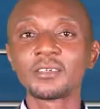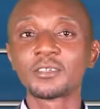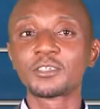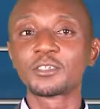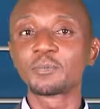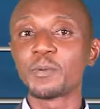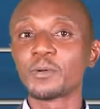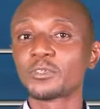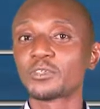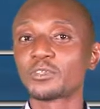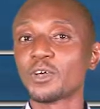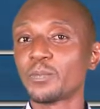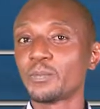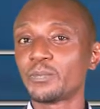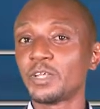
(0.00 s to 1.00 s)
is Sports
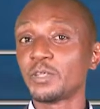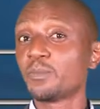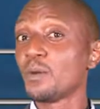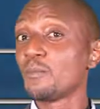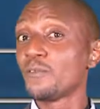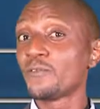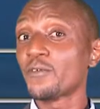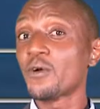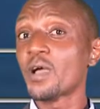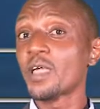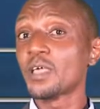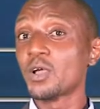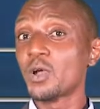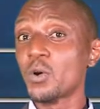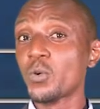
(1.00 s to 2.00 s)
Update, but before I
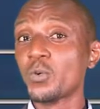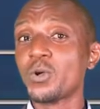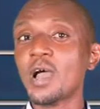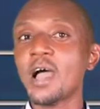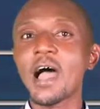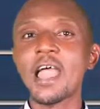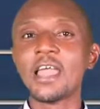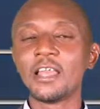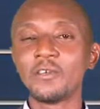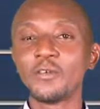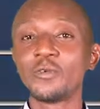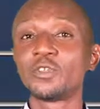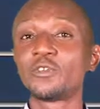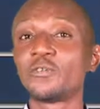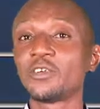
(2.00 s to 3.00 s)
go, I leave you
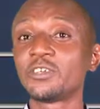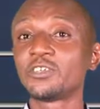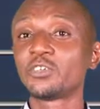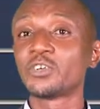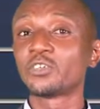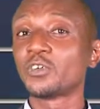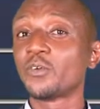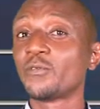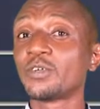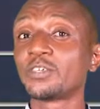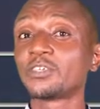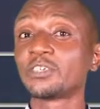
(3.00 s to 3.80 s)
with fixtures of Week